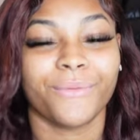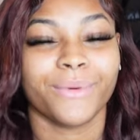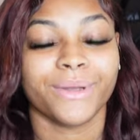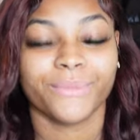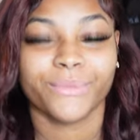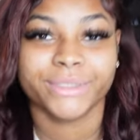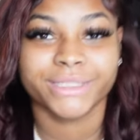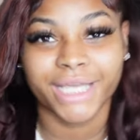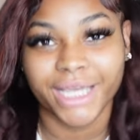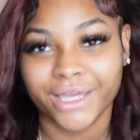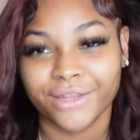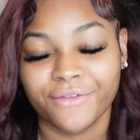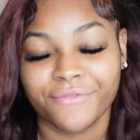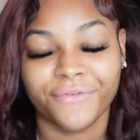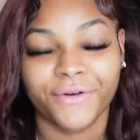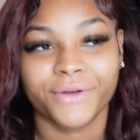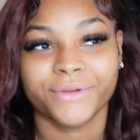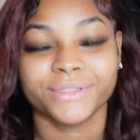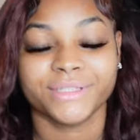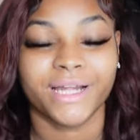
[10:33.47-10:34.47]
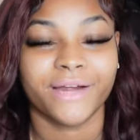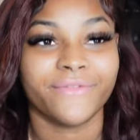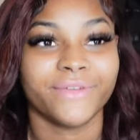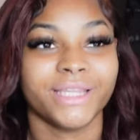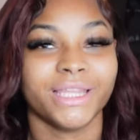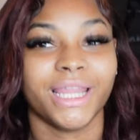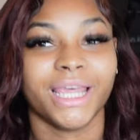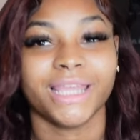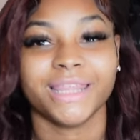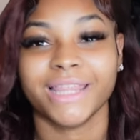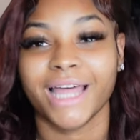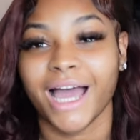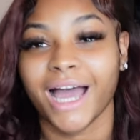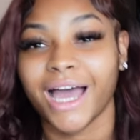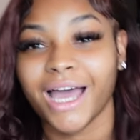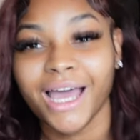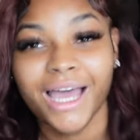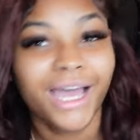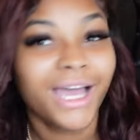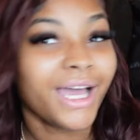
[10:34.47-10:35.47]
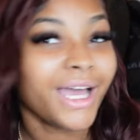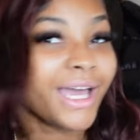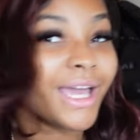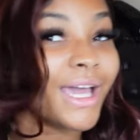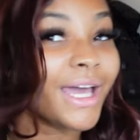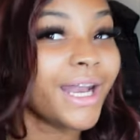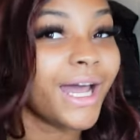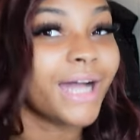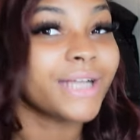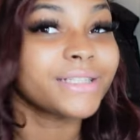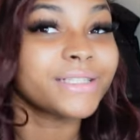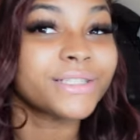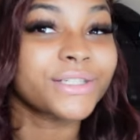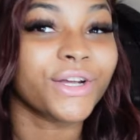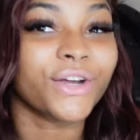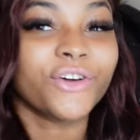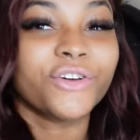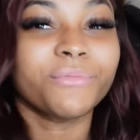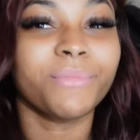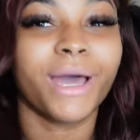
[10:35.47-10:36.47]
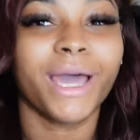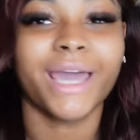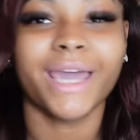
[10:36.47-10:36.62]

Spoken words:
when we're taking the photos and everything like that. And I just curled my